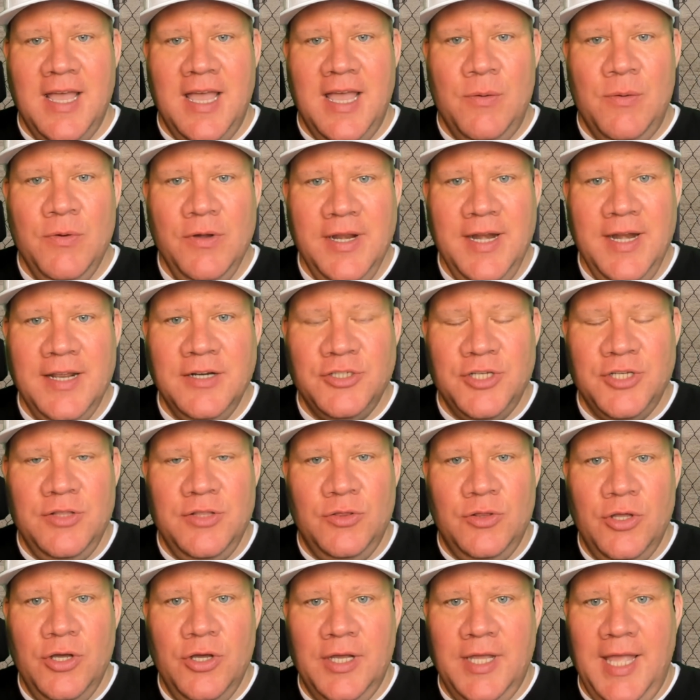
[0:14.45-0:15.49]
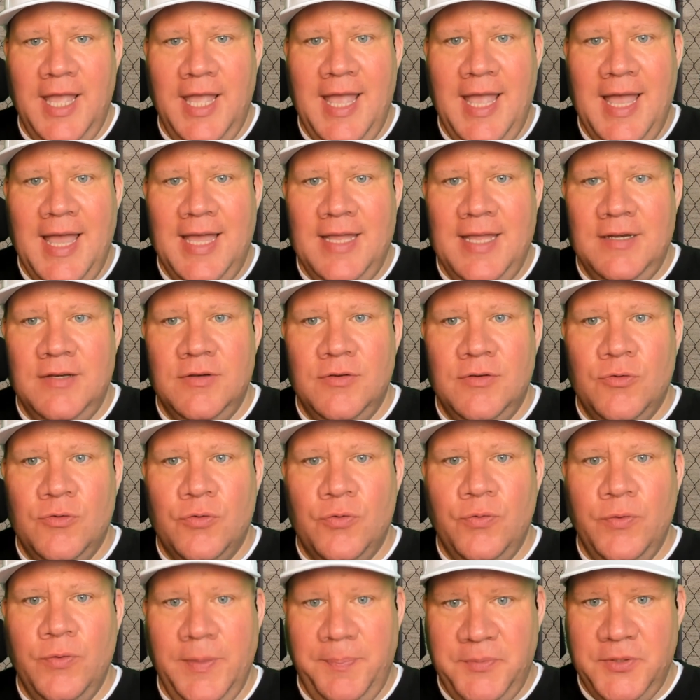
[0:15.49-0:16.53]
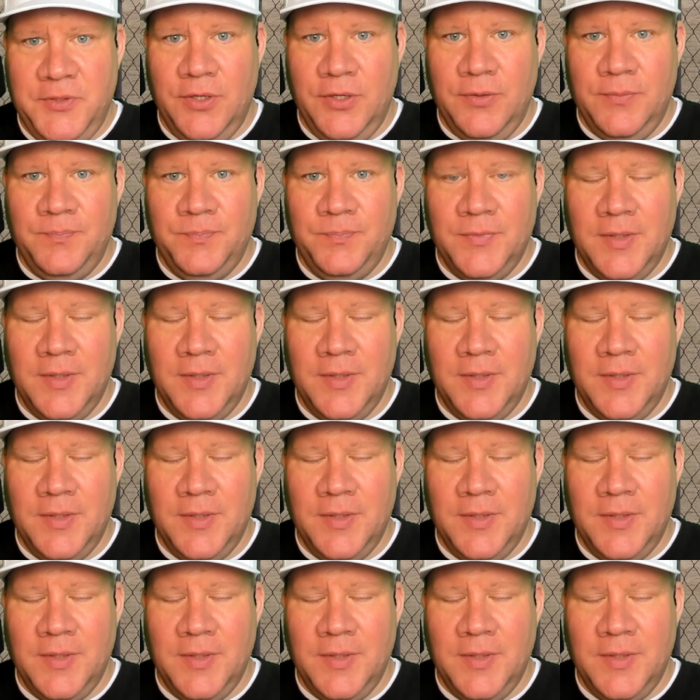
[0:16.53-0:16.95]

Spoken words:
and we're going to actually look at crypto.